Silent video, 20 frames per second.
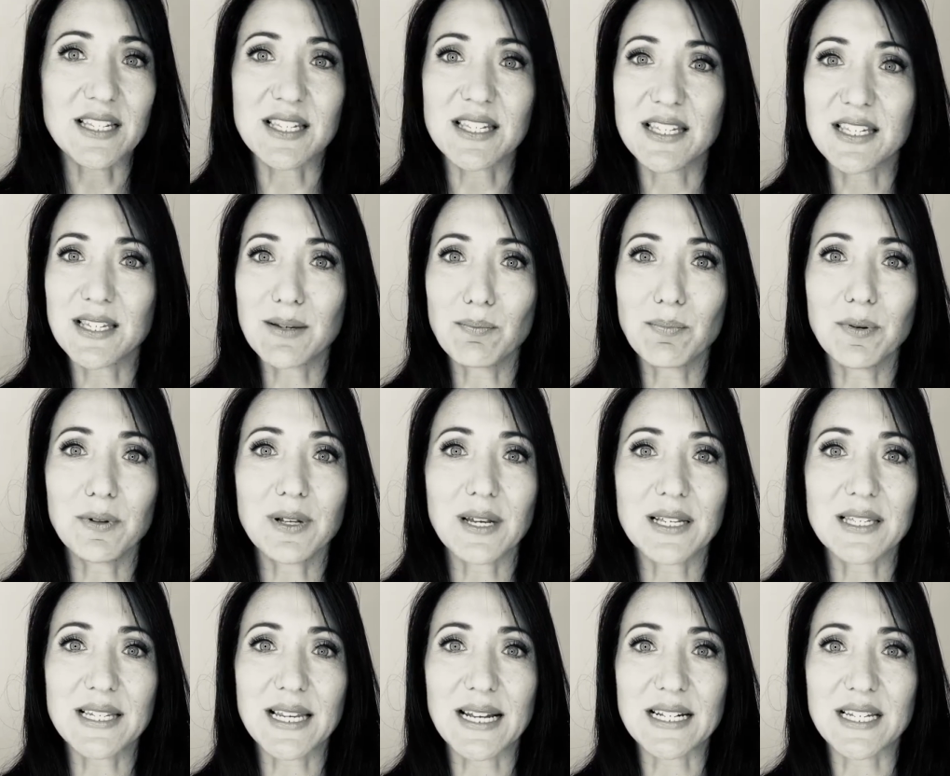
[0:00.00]
as simple
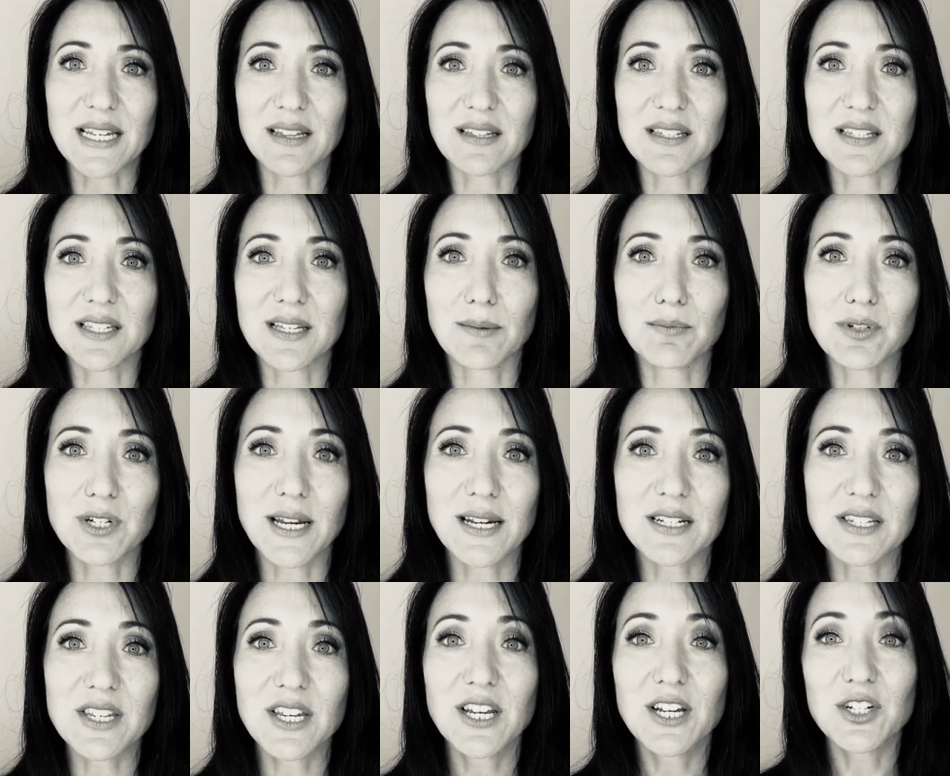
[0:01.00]
as getting the
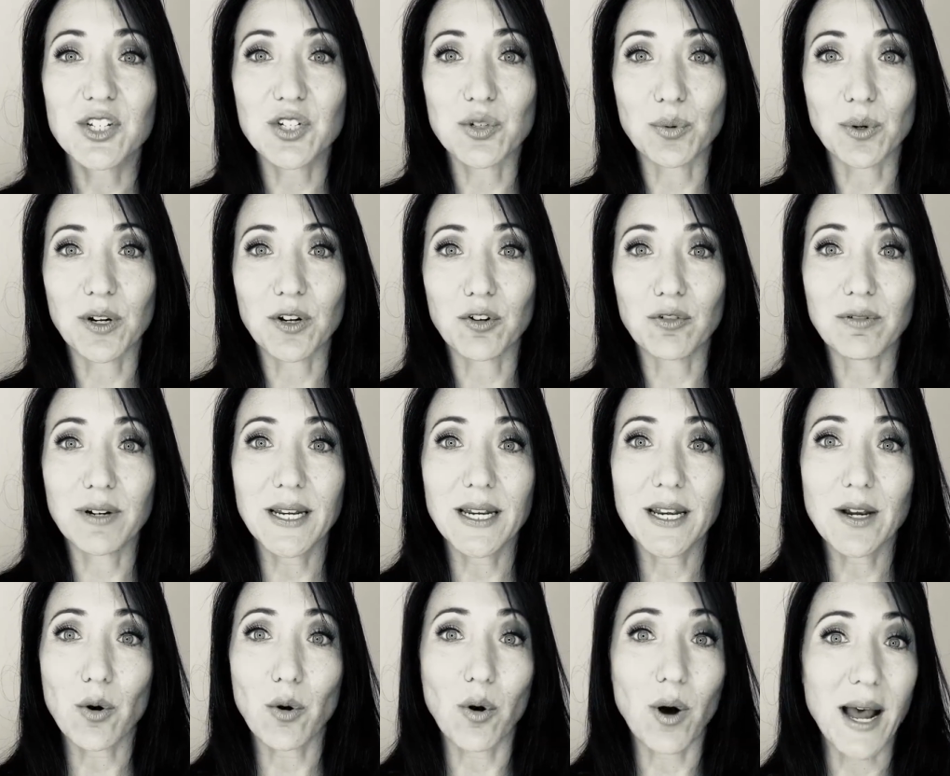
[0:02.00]
subject to
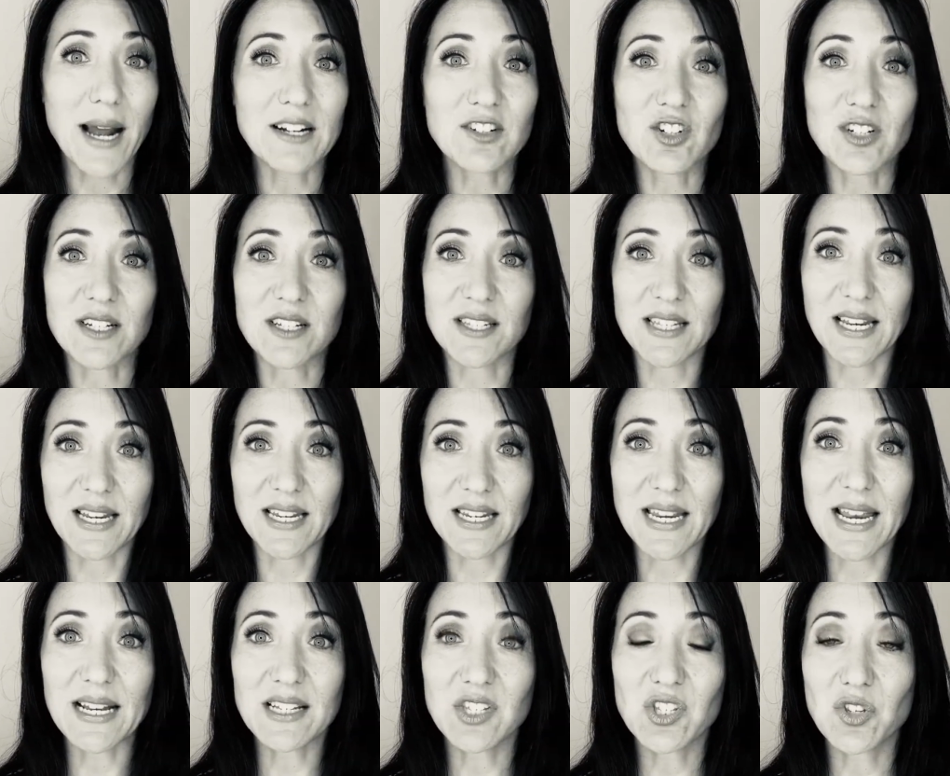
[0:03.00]
agree or actually say
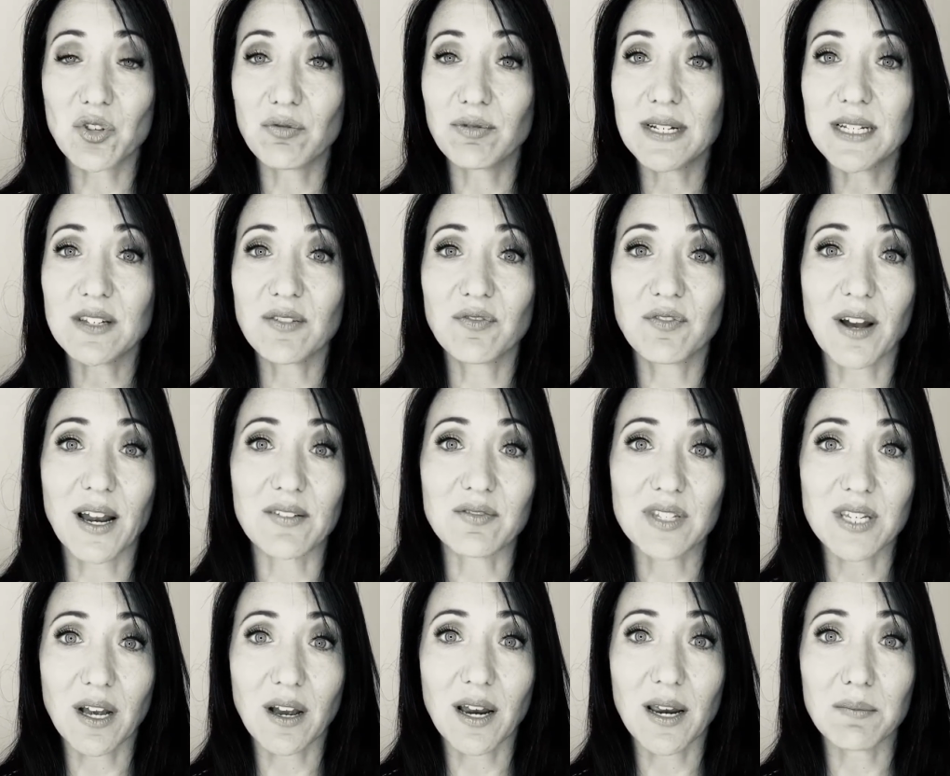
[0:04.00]
yes 3 to 5
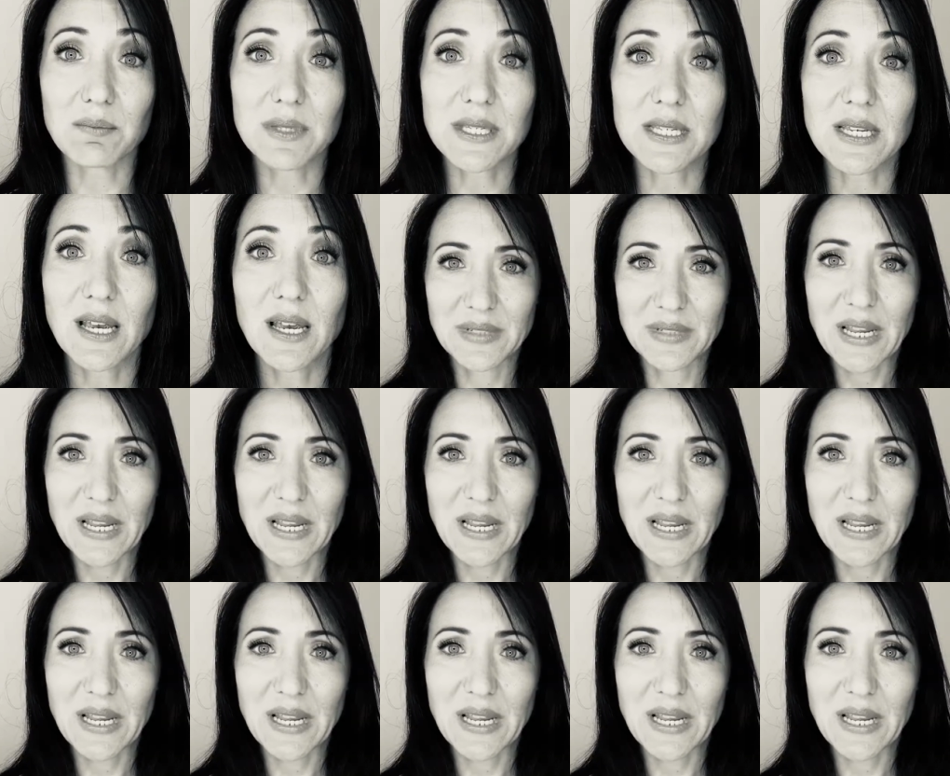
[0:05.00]
times.